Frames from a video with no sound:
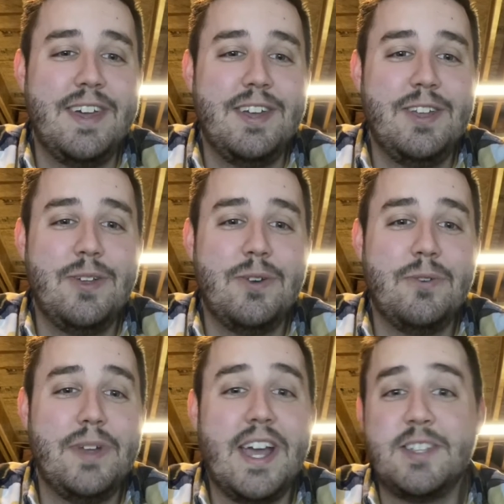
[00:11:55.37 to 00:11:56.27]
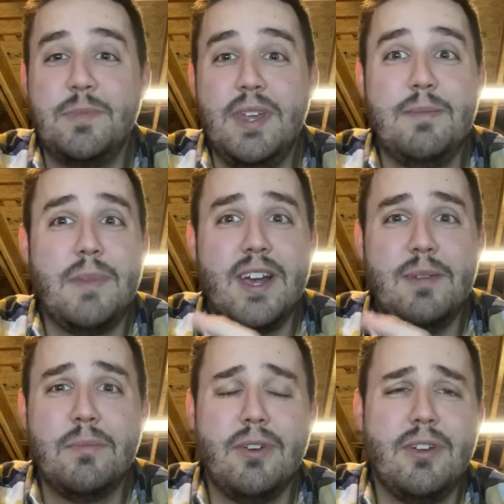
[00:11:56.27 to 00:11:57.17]
Gatsby,
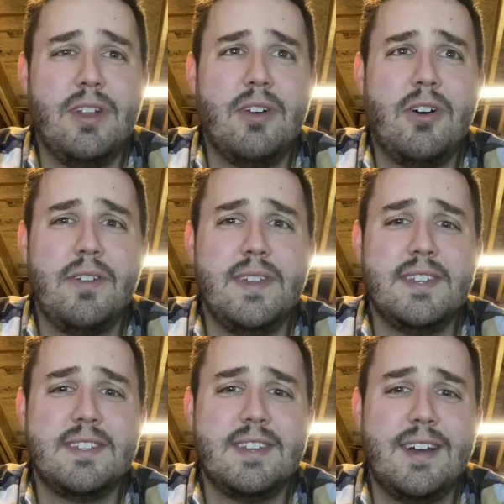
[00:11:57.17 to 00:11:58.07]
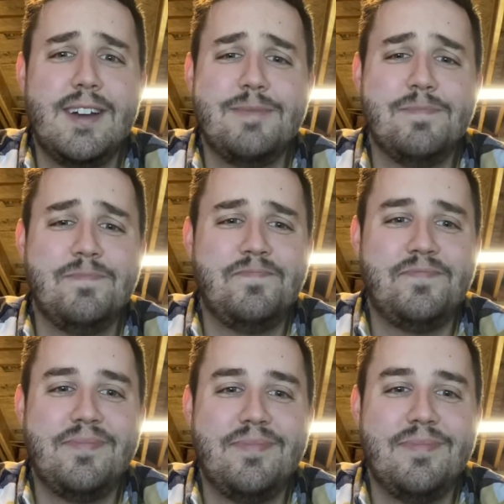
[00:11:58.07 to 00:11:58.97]
Mockingbird, all these.
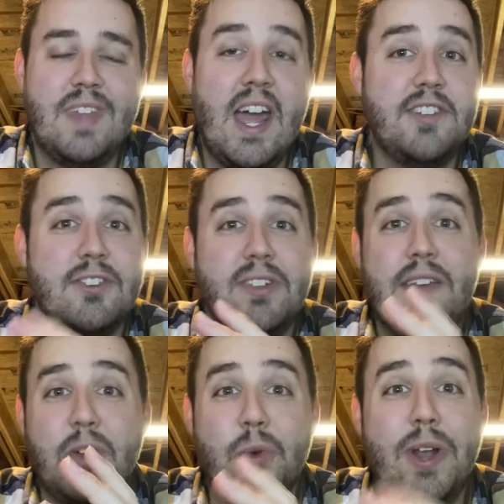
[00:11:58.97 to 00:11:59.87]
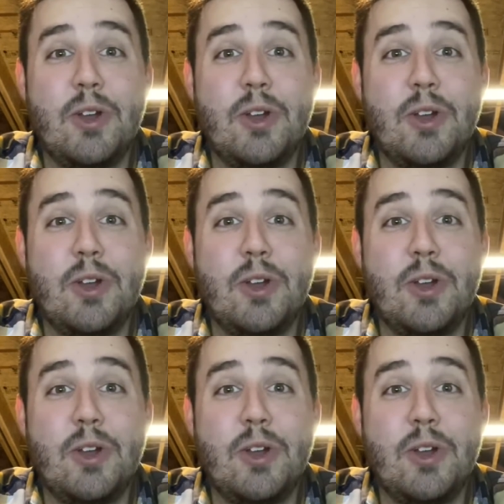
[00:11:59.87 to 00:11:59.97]
I certainly have a greater